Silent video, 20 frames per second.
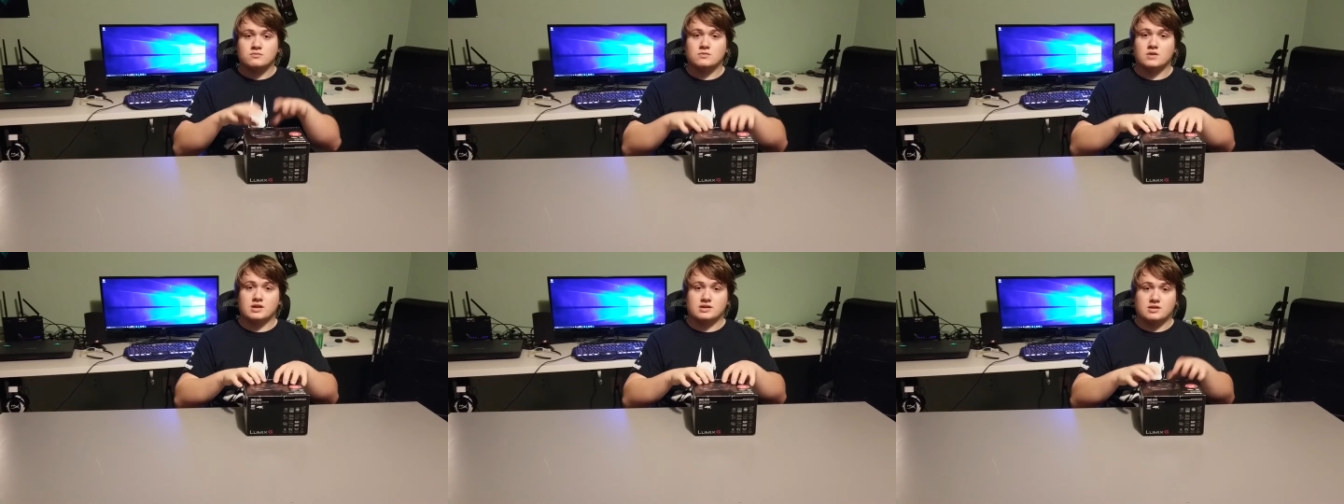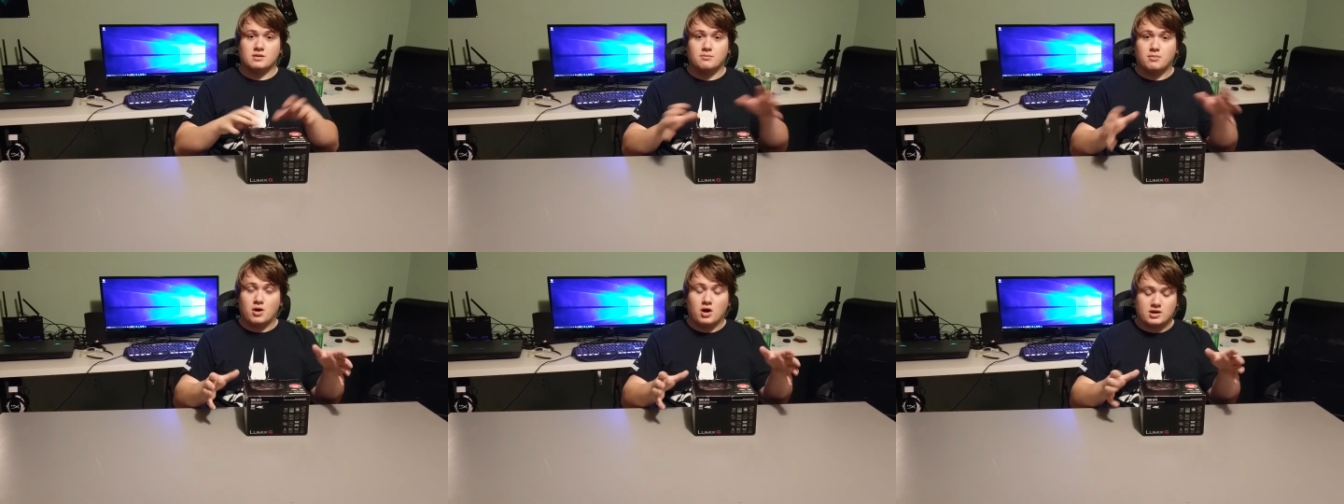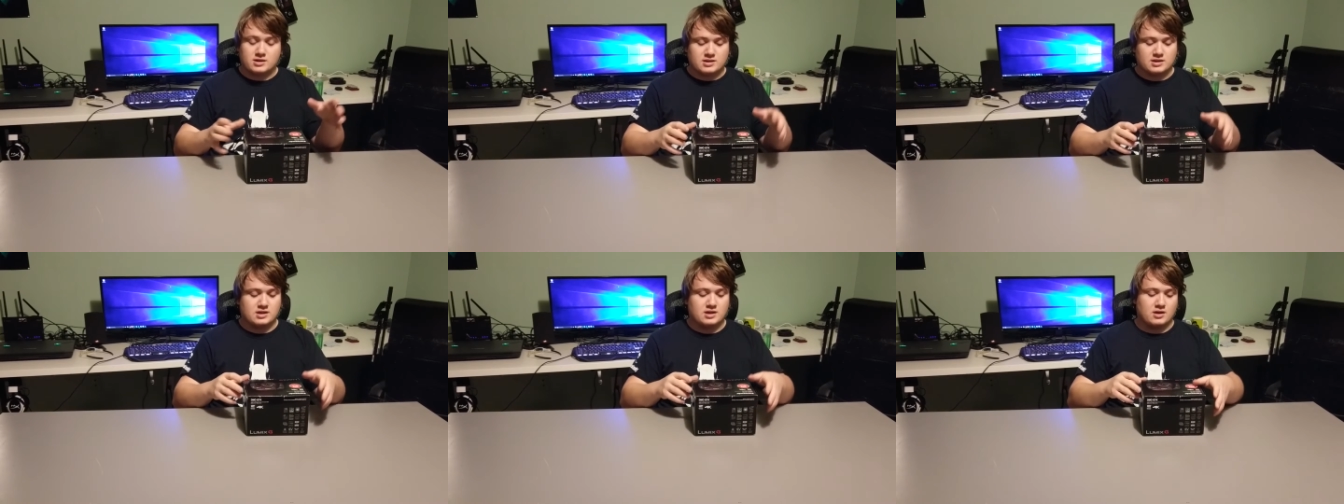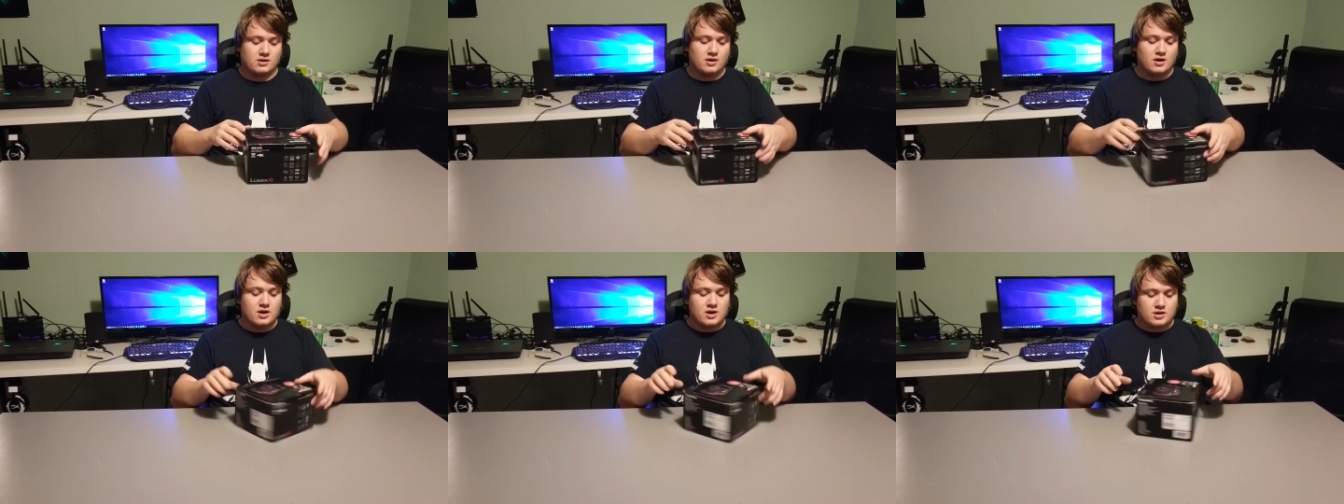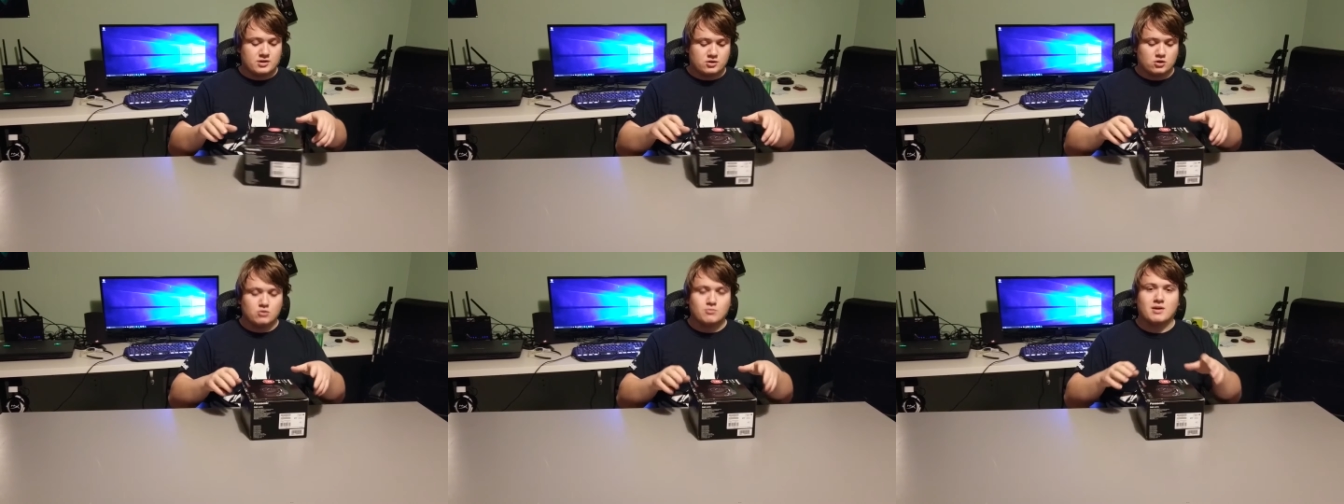this unboxing here
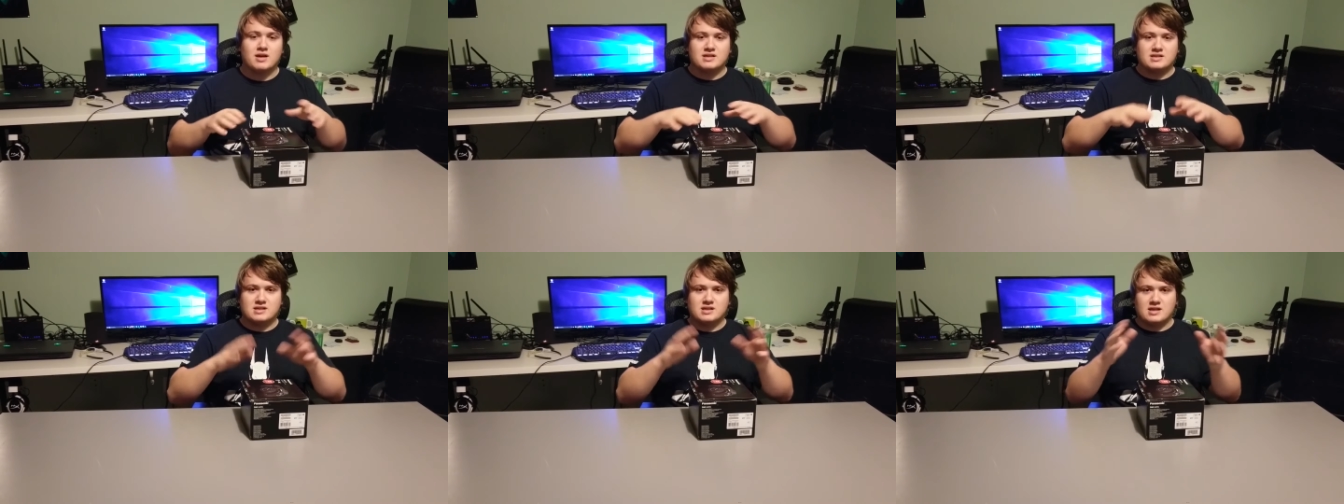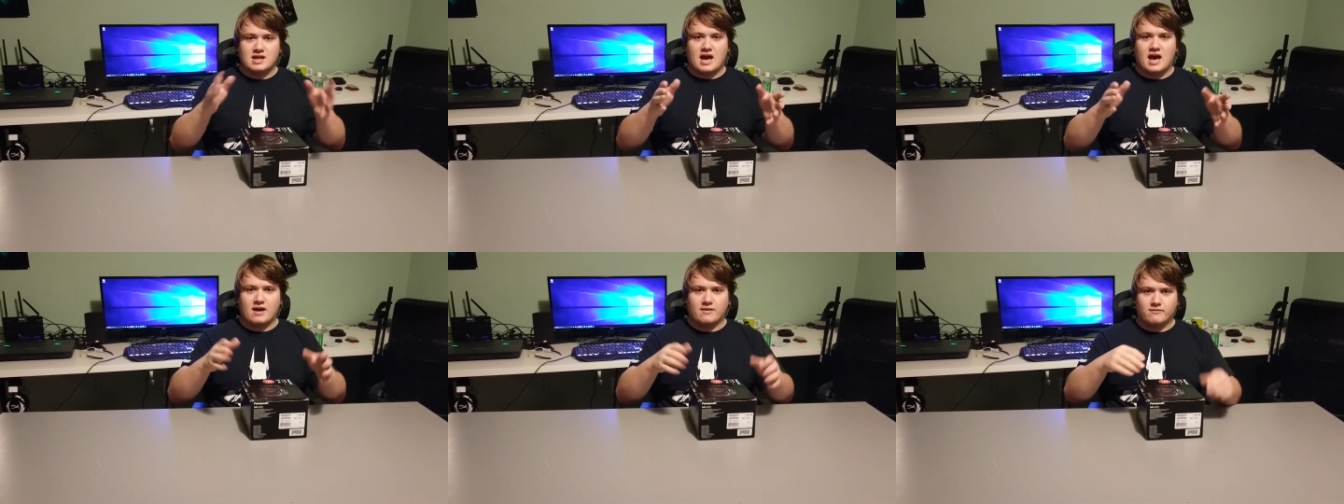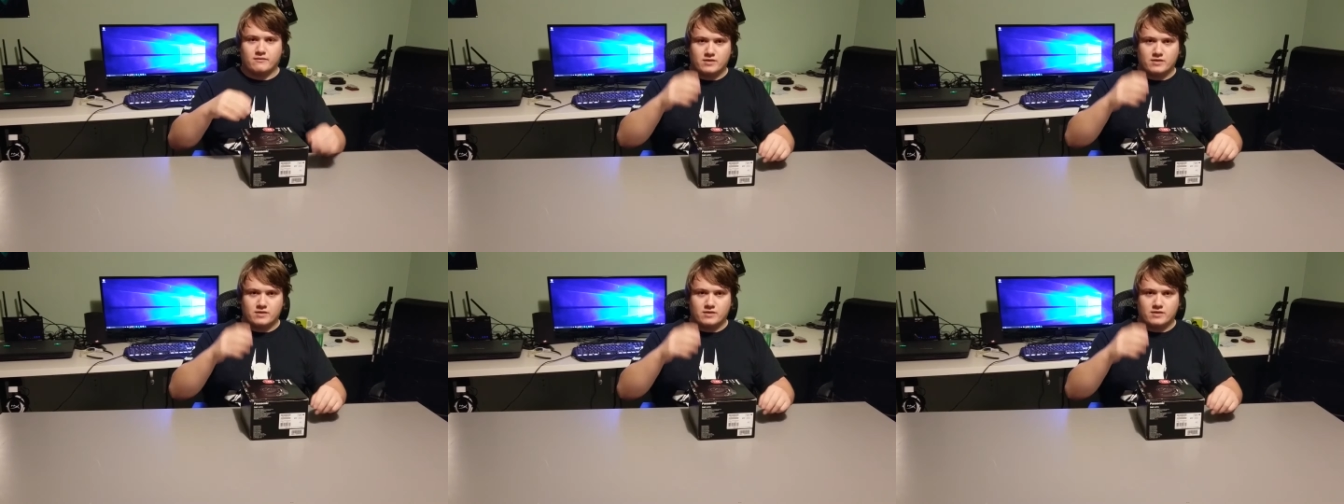so you may see that